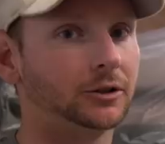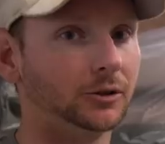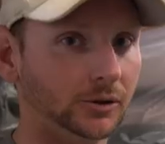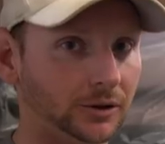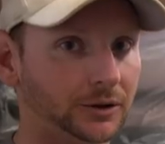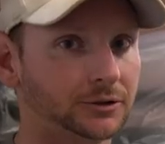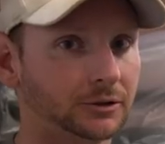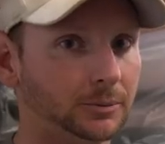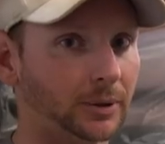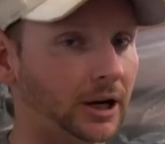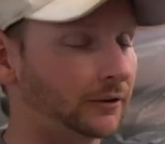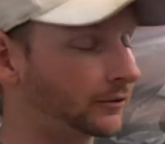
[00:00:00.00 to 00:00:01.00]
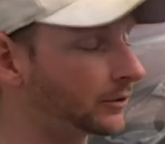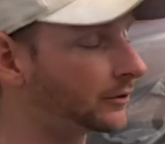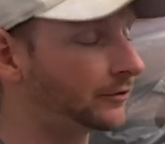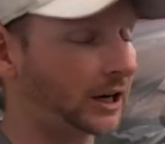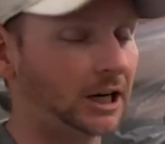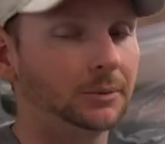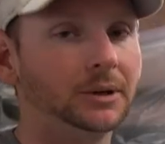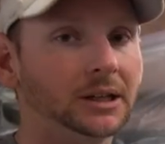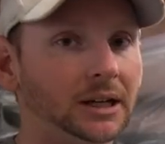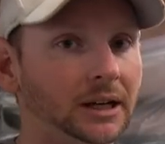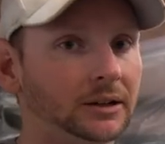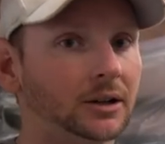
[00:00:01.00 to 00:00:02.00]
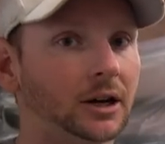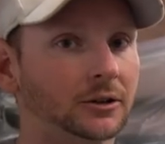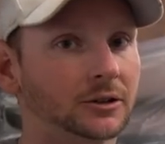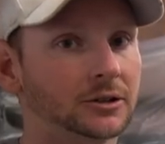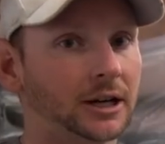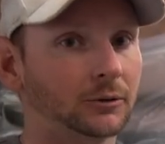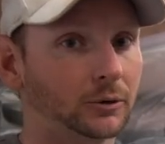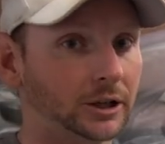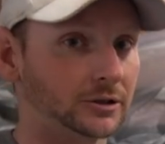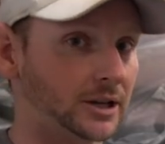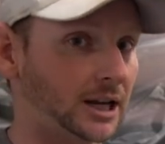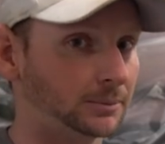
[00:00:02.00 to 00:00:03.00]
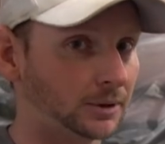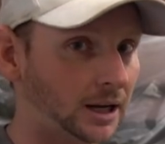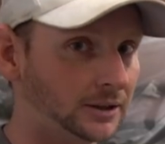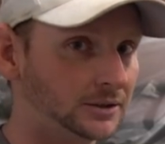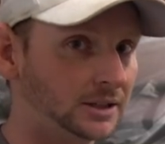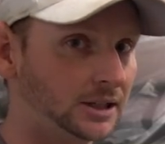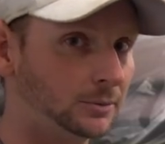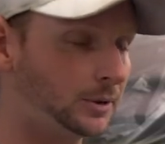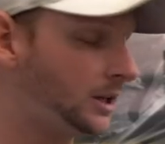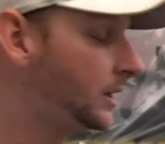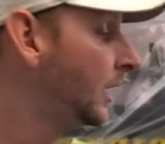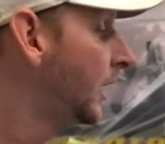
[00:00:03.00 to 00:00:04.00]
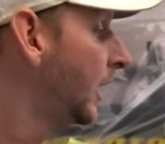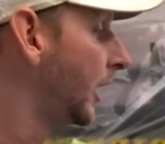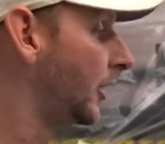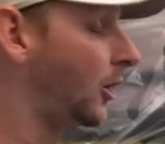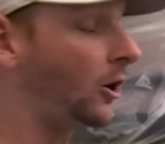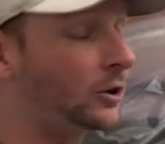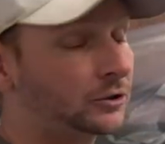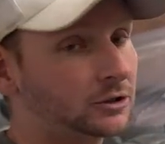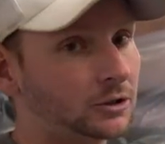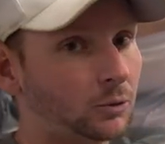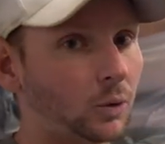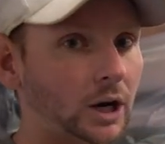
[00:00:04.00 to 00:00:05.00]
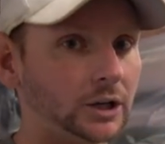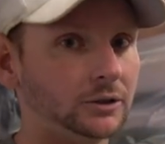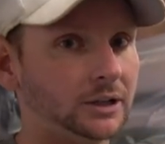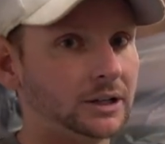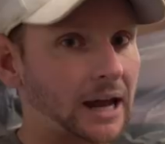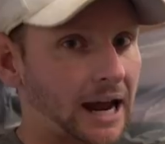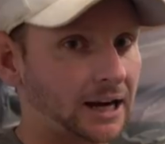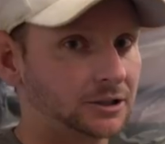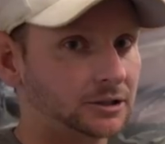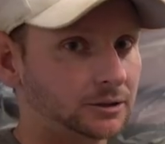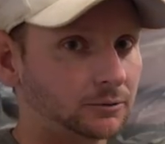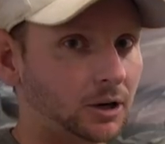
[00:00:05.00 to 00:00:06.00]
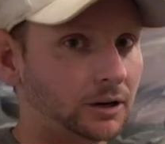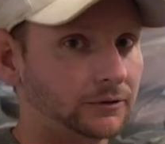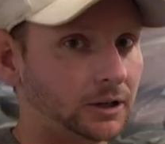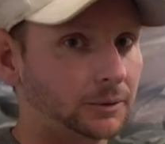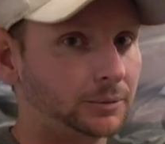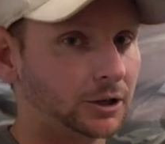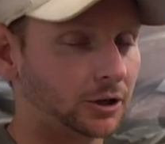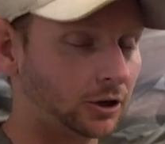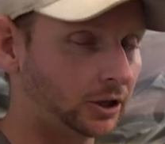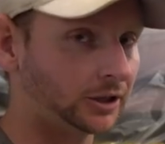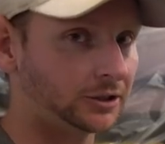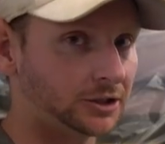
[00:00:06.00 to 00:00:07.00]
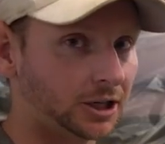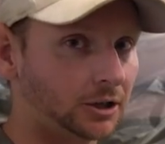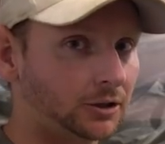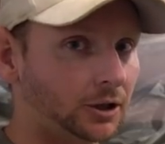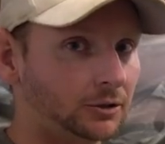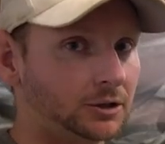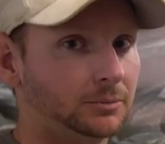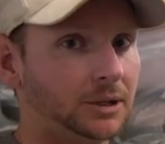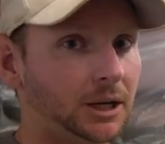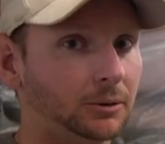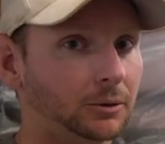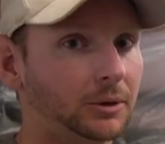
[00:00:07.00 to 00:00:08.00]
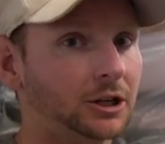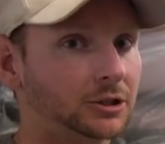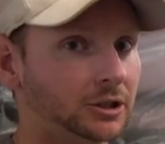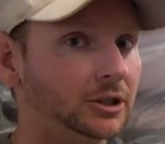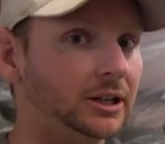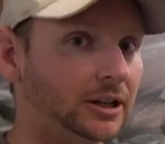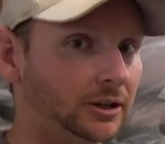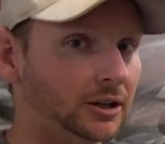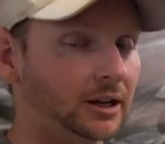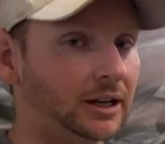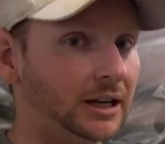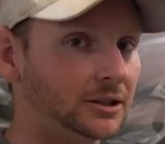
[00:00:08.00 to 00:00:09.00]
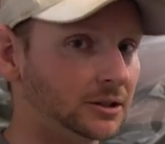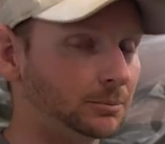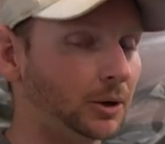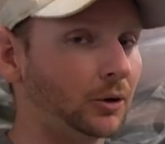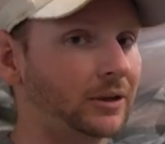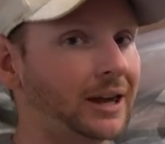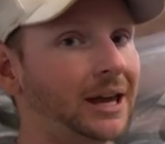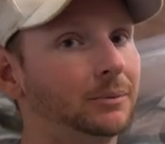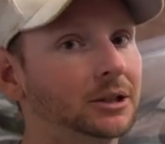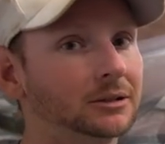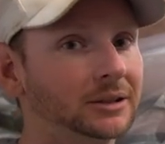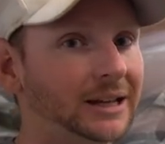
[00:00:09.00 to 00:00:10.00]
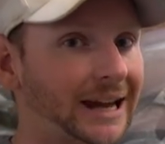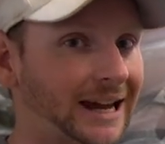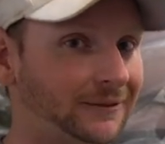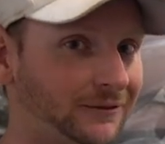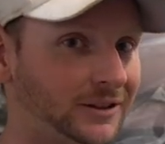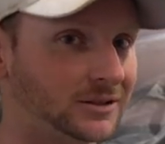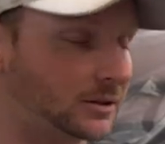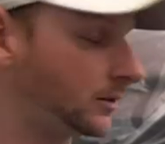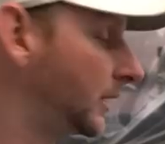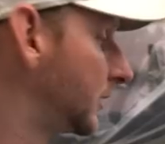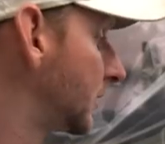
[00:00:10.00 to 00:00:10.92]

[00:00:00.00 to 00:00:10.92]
doing this repair from the very beginning to understand where your tape lines need to be, and also where you need to actually rough up your current gel coat to be able to make sure you get a good adhesion both chemically and physically.